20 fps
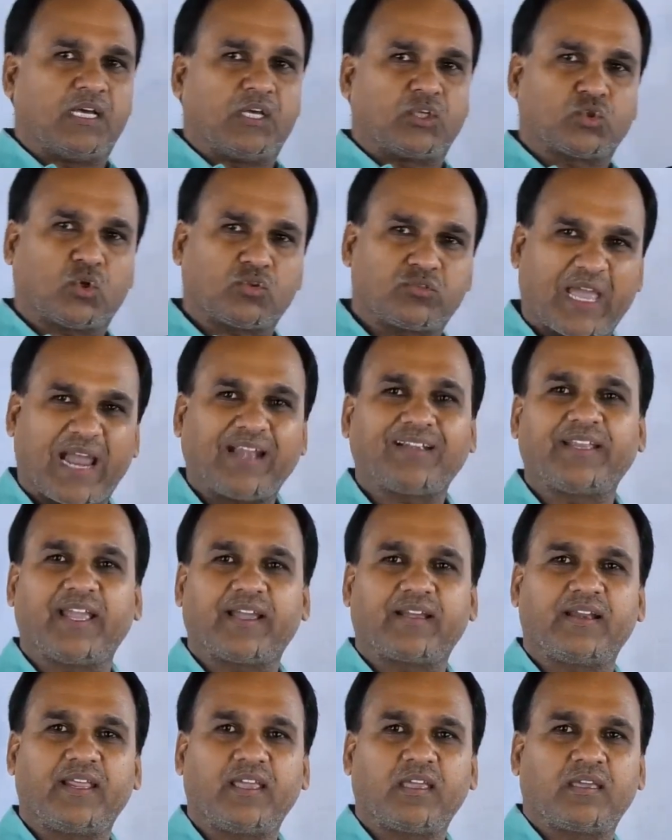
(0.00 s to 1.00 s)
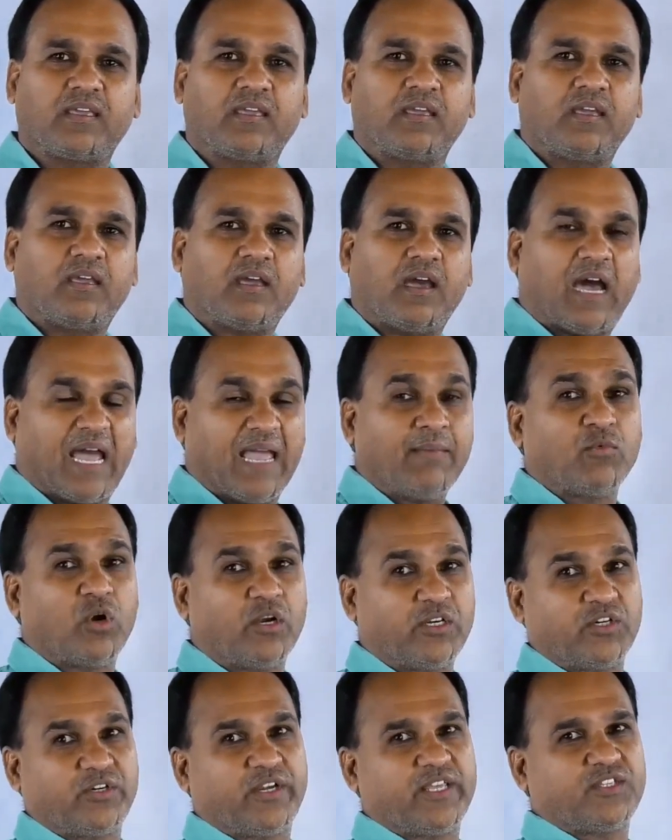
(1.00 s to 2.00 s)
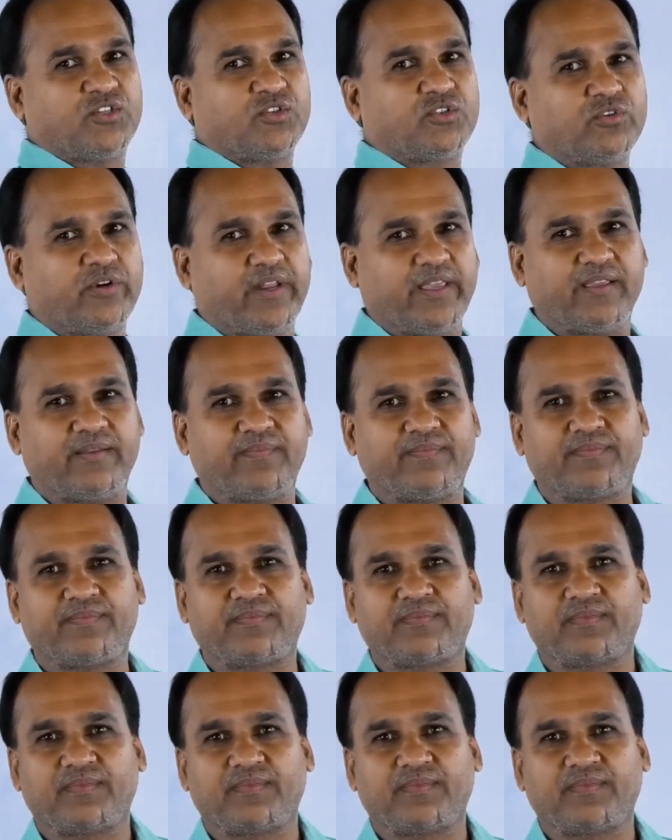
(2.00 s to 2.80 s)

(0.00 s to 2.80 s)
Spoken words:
So that technique I am going to teach you today.